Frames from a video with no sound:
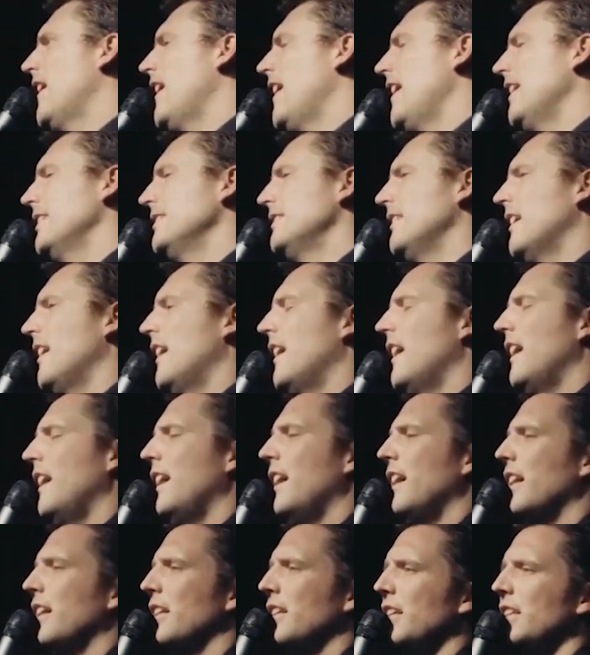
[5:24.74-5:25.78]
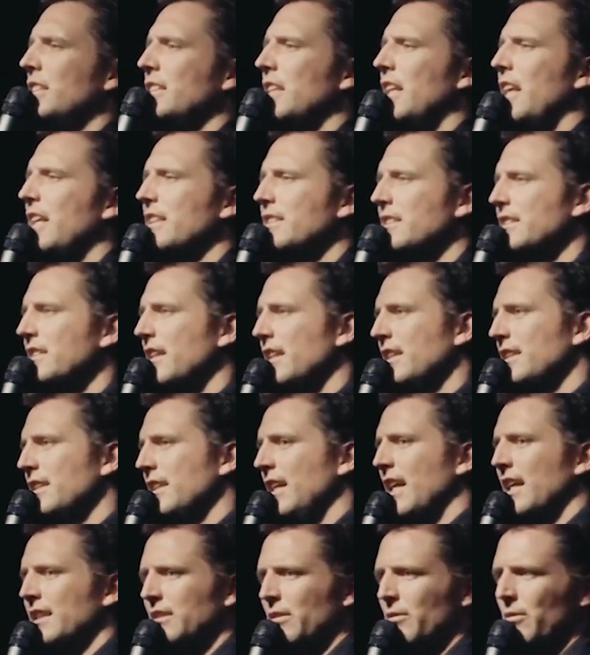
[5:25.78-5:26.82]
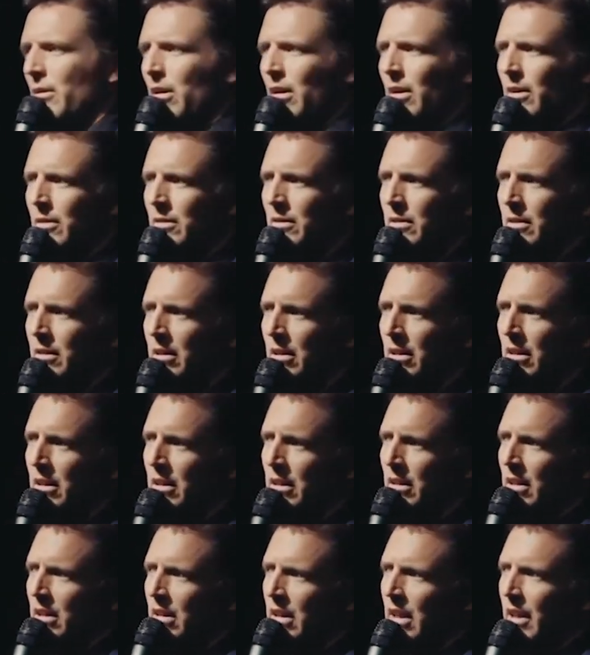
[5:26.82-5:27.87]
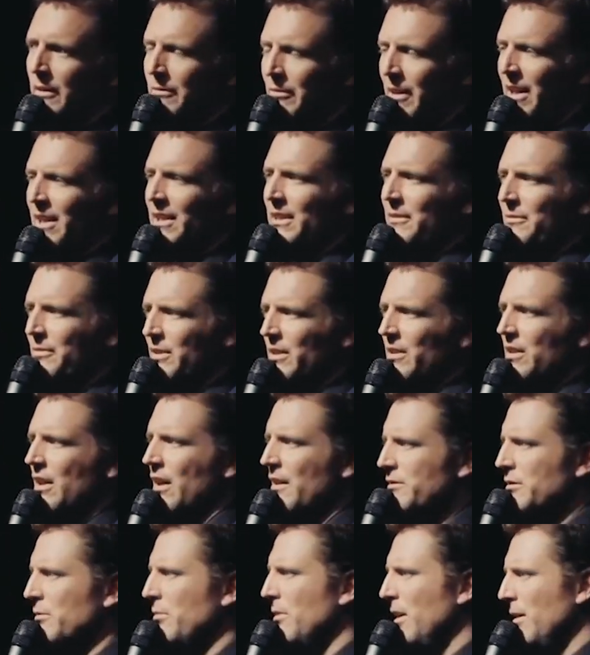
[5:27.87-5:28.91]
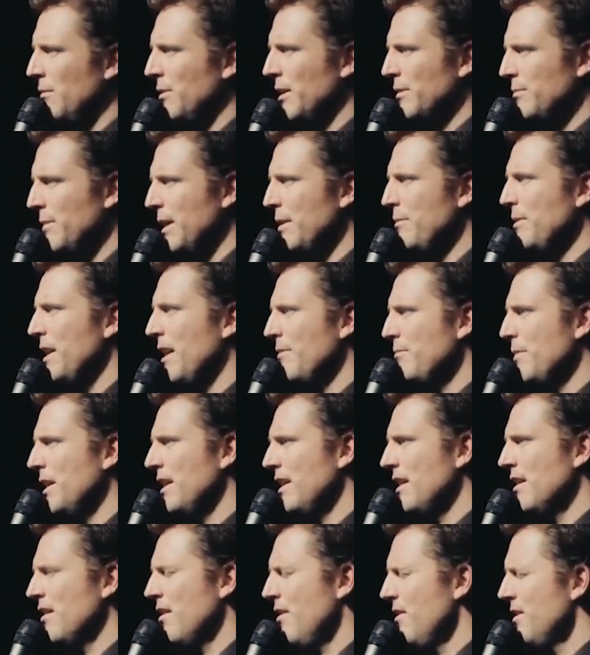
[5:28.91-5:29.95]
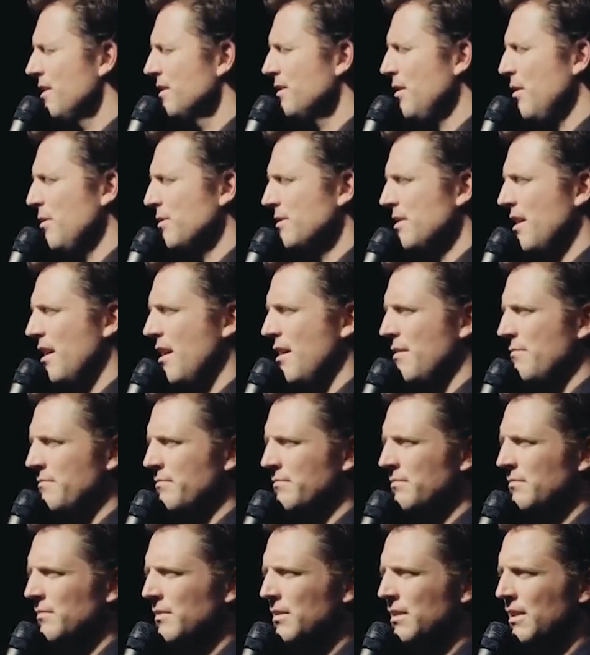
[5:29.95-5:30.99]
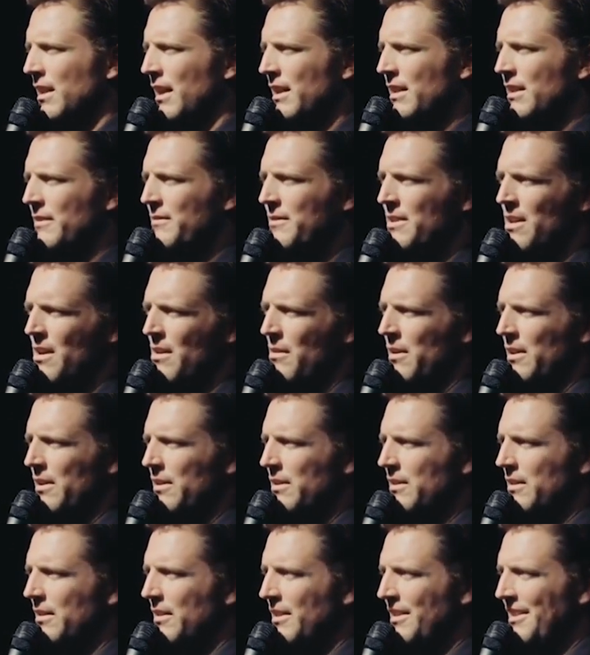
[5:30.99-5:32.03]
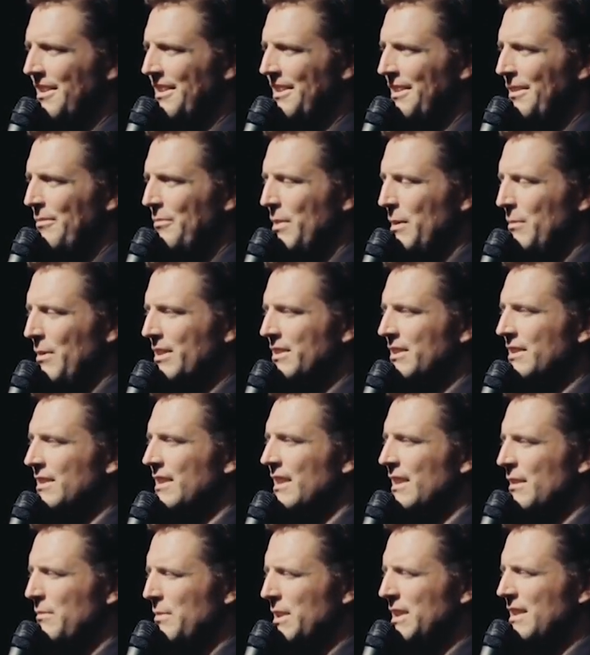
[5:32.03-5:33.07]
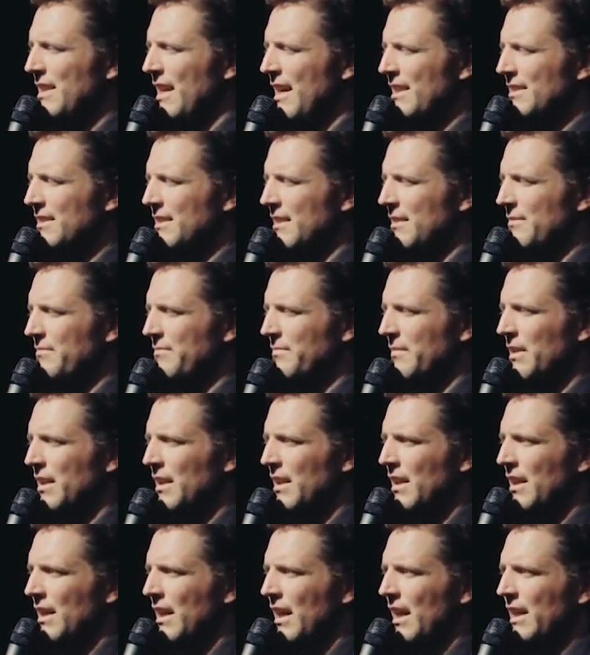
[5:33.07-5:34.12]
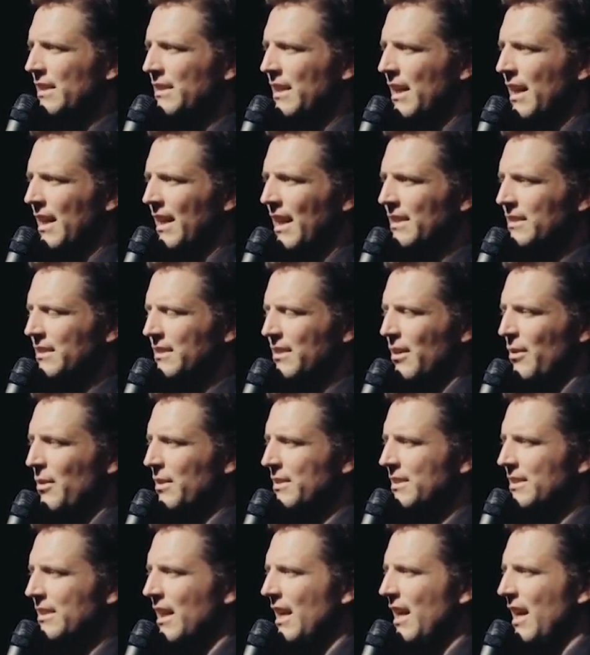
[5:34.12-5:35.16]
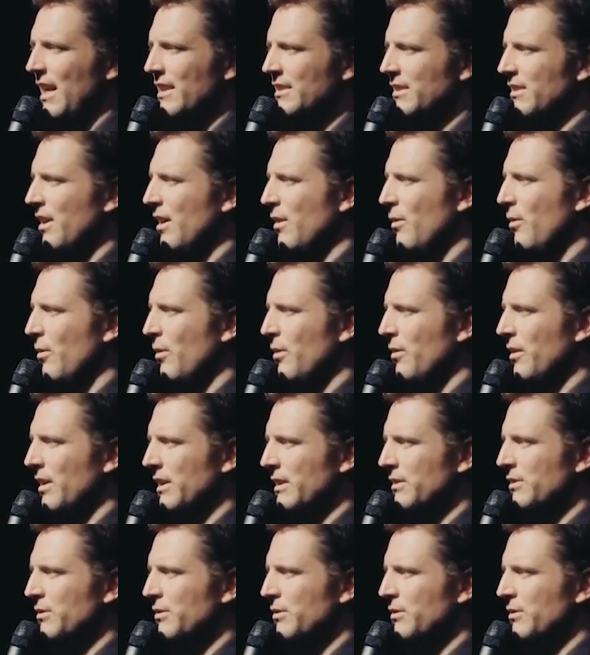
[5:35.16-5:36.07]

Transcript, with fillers: and, uh, and then I sit in the exit row and I finally feel comfortable. I'm like, maybe I've been a hero this whole time. I didn't even know it. Maybe I just need to be tested. And then I got so excited, I started ordering